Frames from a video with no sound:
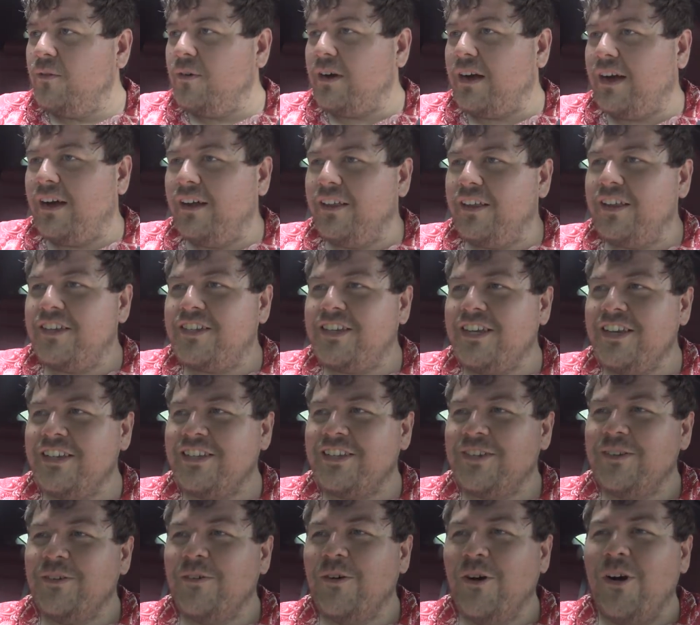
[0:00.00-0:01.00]
Wow, this
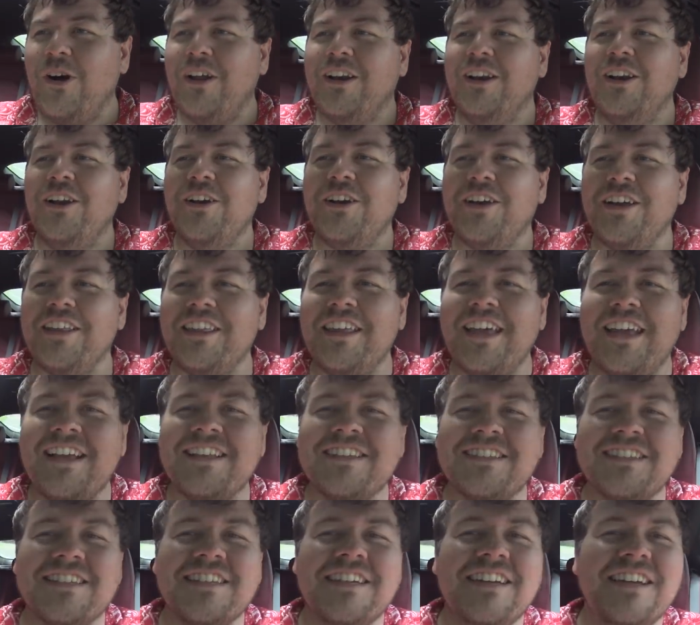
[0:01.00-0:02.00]
is... what? Look at
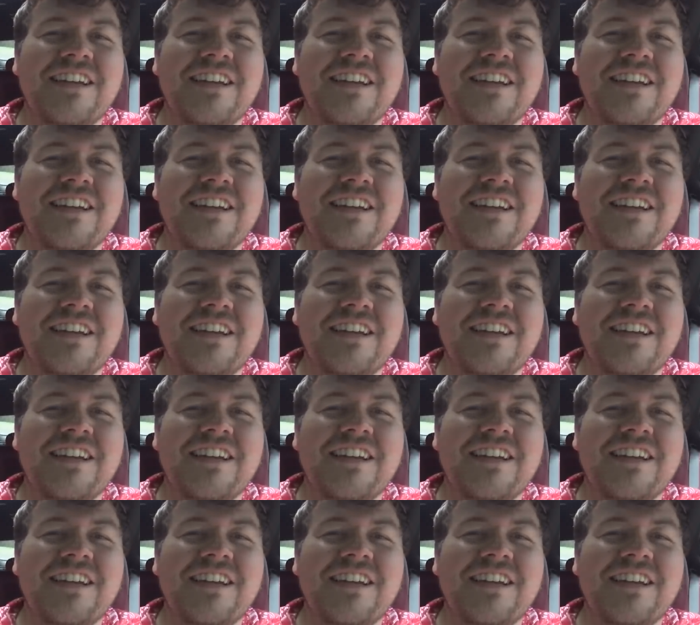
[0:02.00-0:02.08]
this!